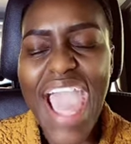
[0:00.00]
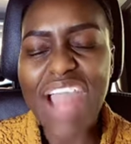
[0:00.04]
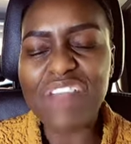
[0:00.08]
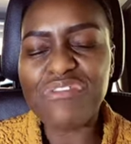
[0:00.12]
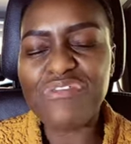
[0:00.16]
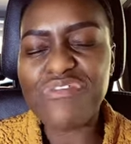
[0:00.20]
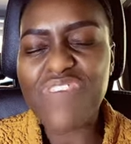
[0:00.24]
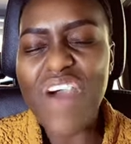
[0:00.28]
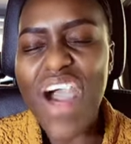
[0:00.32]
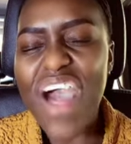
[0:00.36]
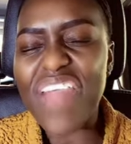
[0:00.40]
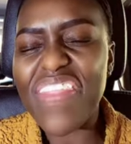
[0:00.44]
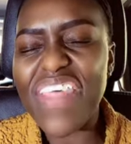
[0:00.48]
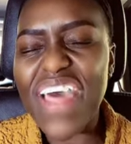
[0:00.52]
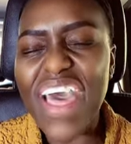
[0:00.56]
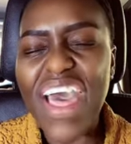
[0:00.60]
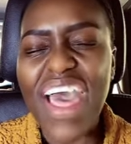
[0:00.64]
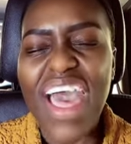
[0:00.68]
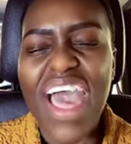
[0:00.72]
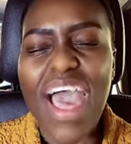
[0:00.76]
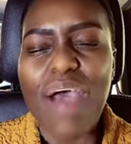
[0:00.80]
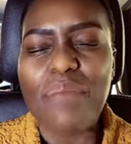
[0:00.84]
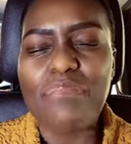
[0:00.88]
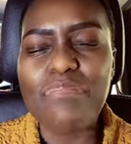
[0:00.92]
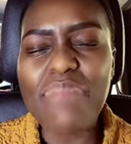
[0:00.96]
And
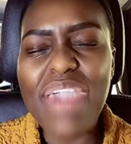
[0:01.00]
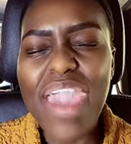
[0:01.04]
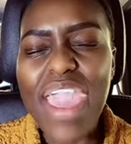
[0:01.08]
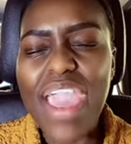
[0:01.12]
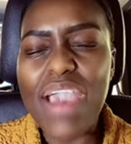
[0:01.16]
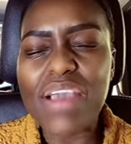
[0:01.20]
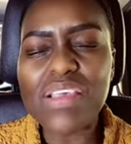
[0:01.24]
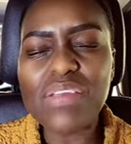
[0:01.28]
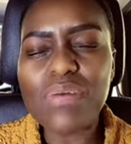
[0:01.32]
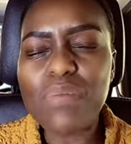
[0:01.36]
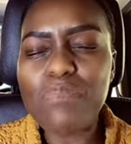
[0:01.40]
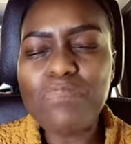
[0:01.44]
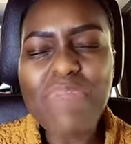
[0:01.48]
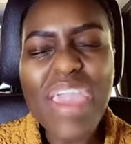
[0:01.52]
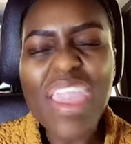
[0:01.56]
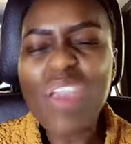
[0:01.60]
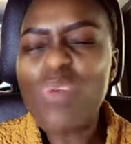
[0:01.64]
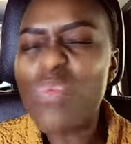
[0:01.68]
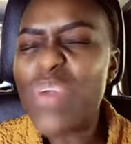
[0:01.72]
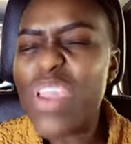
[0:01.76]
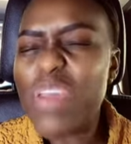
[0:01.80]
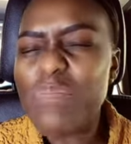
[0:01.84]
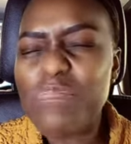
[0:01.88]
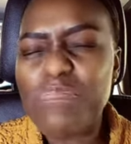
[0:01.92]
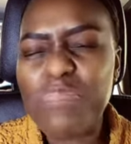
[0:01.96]
Father,
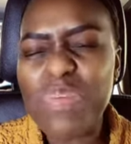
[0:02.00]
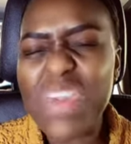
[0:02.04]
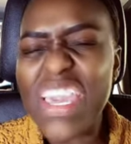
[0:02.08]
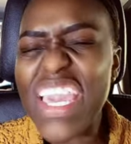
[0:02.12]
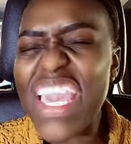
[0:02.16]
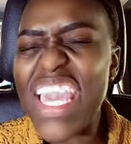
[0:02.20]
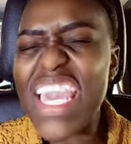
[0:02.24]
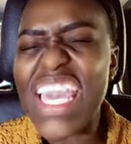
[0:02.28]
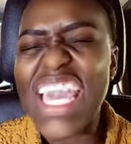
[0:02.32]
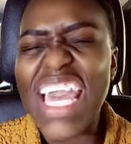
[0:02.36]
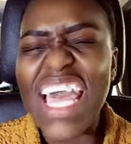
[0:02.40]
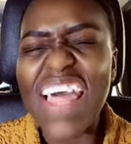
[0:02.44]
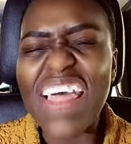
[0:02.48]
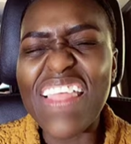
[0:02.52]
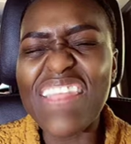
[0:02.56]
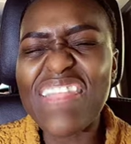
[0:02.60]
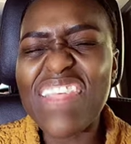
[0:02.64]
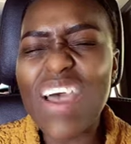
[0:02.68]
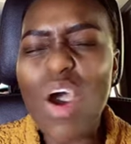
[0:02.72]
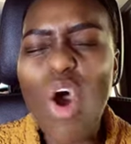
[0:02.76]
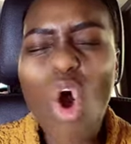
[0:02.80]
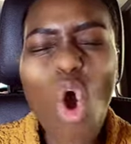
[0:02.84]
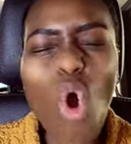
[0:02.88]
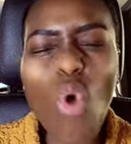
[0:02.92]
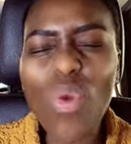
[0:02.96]
may we be
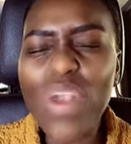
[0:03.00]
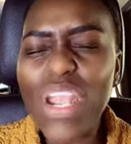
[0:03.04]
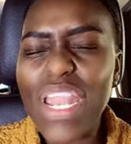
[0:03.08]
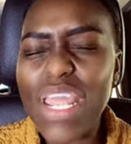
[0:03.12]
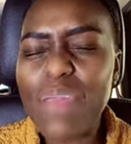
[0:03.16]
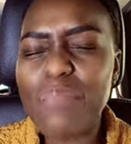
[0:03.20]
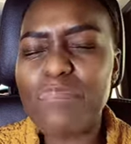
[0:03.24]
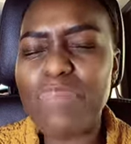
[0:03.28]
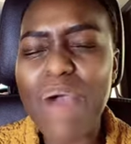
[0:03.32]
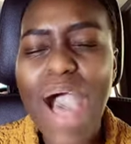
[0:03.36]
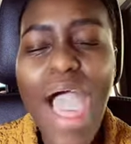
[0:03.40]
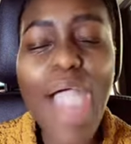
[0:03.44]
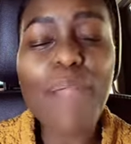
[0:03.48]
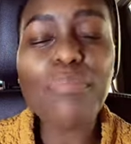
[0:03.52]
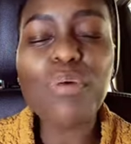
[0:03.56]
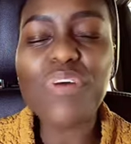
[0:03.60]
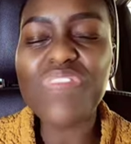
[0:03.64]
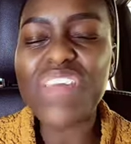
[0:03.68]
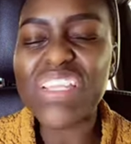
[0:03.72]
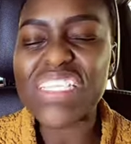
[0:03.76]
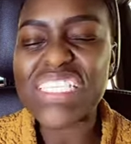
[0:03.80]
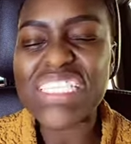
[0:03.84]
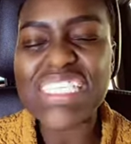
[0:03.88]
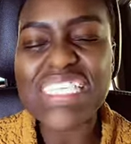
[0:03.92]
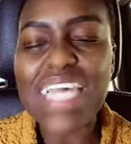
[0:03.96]
the only
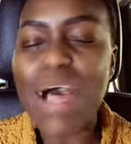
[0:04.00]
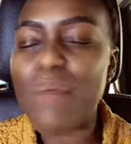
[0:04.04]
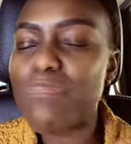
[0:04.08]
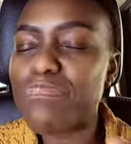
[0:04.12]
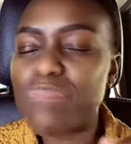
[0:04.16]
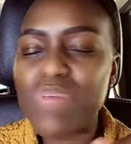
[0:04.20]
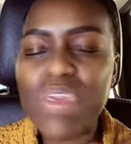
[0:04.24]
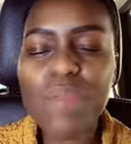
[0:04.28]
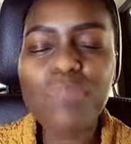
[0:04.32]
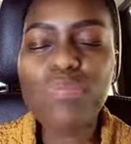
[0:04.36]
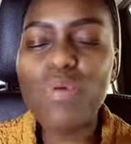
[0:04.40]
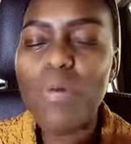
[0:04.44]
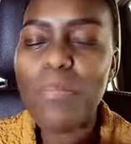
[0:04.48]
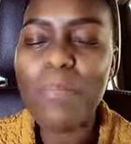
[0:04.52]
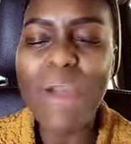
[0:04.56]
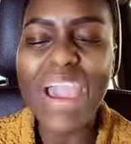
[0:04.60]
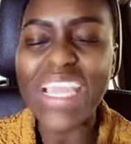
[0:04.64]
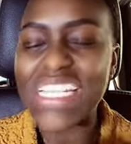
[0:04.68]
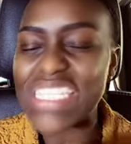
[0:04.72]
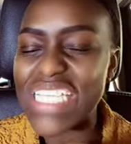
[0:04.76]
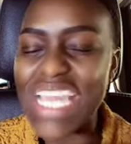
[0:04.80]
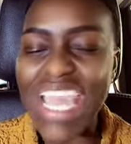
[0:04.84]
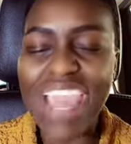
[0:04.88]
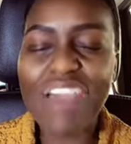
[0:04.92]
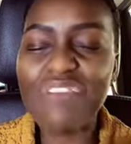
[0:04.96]
Bible that some people
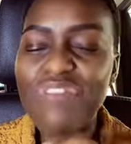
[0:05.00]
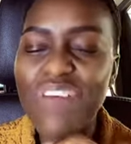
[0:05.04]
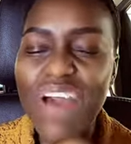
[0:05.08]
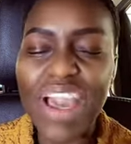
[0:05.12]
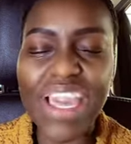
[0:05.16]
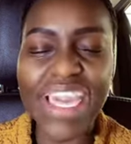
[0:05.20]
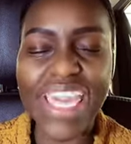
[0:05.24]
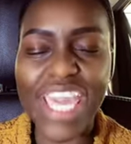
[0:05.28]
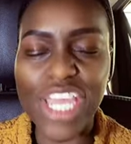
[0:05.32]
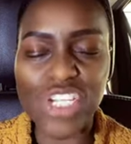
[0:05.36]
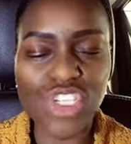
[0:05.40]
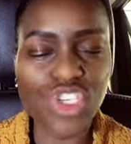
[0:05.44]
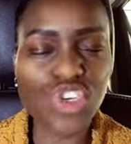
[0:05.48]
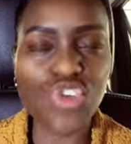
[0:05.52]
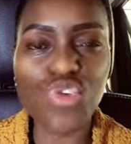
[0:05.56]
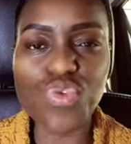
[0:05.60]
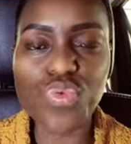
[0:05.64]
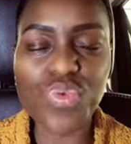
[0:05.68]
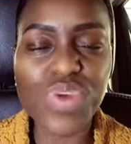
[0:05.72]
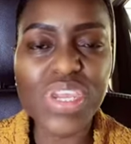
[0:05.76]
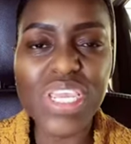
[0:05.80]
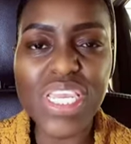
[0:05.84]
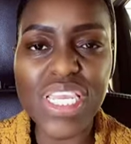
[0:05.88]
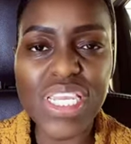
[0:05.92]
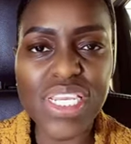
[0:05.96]
might ever get
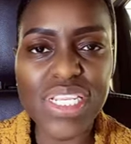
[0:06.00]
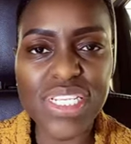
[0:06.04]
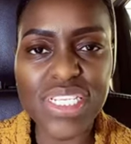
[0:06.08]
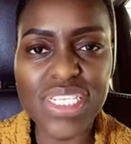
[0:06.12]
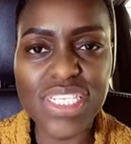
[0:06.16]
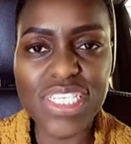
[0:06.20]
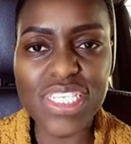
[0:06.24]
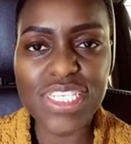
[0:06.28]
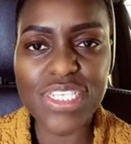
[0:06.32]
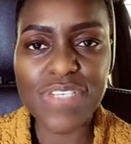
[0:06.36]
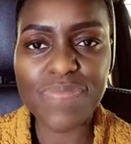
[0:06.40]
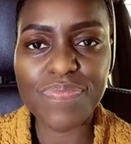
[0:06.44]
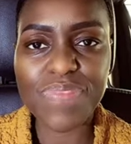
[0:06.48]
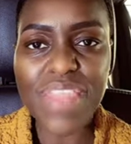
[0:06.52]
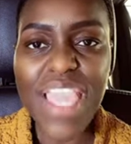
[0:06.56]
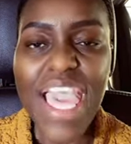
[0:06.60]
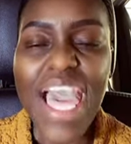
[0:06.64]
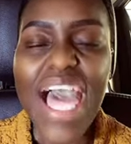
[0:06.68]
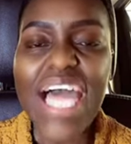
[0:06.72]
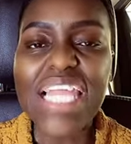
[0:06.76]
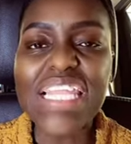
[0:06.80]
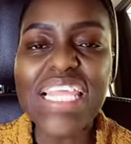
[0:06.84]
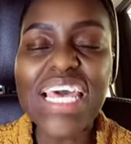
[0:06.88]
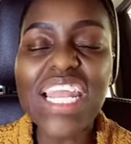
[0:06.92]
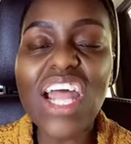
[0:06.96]
to read.
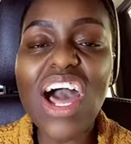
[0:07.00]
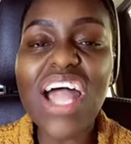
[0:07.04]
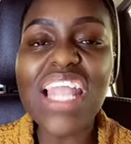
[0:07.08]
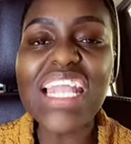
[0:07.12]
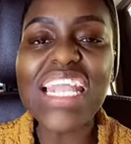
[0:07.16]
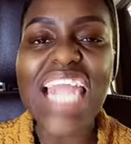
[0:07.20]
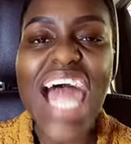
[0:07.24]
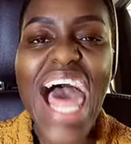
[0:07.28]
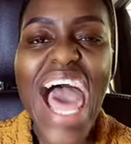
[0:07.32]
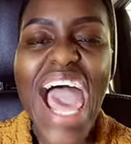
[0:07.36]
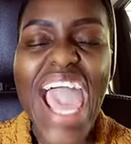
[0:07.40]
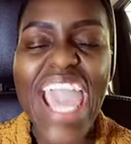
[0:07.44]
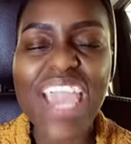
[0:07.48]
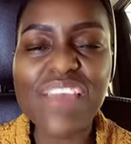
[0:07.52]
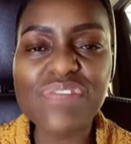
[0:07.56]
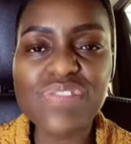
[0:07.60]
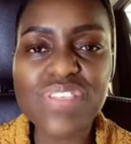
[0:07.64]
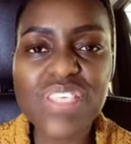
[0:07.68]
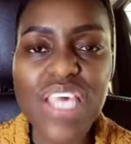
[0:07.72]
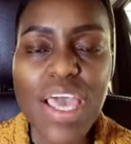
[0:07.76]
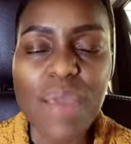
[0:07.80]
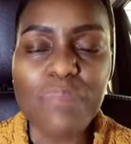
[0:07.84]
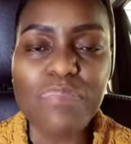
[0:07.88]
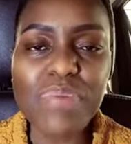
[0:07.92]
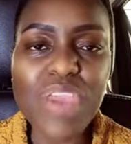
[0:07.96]
Let our
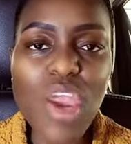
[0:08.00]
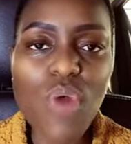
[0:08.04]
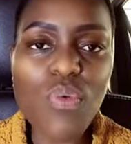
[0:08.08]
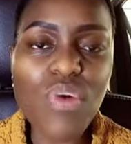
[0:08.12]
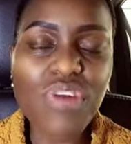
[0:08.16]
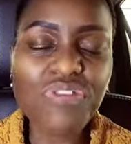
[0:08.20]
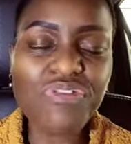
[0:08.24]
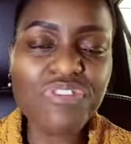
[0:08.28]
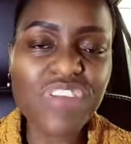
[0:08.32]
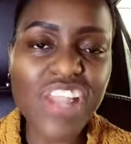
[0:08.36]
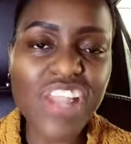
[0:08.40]
lives be a